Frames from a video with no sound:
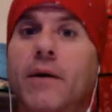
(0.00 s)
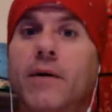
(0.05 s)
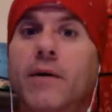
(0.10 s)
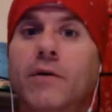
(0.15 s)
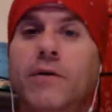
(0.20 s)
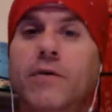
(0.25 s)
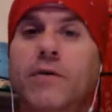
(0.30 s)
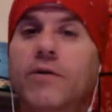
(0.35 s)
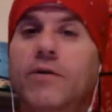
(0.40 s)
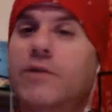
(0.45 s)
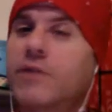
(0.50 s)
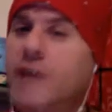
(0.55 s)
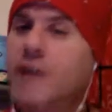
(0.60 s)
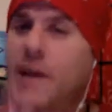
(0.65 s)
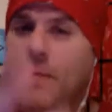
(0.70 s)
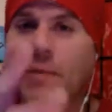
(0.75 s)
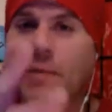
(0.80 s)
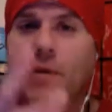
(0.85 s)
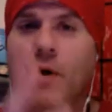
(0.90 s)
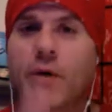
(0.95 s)
So just
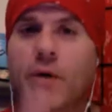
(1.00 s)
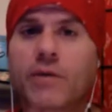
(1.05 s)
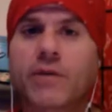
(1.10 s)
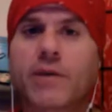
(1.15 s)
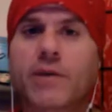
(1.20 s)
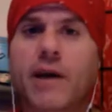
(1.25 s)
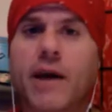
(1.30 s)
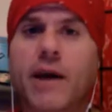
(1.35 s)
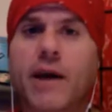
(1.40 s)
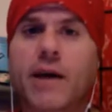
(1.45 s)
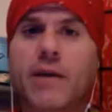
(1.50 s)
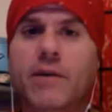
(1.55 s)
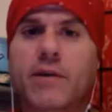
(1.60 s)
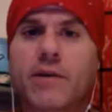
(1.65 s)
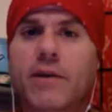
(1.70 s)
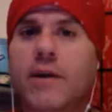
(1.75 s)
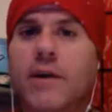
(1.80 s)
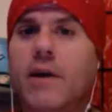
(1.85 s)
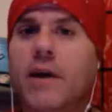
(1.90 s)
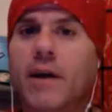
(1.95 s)
keeping those things
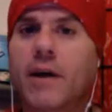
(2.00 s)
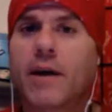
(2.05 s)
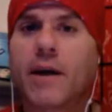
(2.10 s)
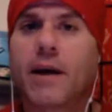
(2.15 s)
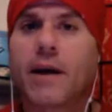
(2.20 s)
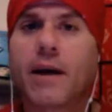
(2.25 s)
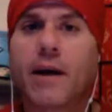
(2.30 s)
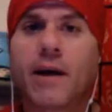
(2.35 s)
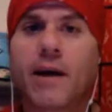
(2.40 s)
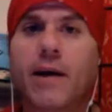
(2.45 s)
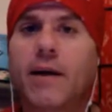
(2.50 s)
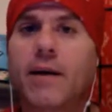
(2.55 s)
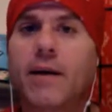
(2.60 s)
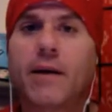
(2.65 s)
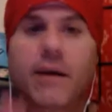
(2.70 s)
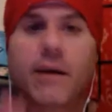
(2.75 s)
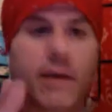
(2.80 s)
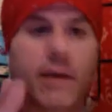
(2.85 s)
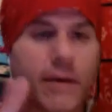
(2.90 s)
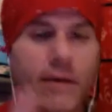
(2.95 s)
in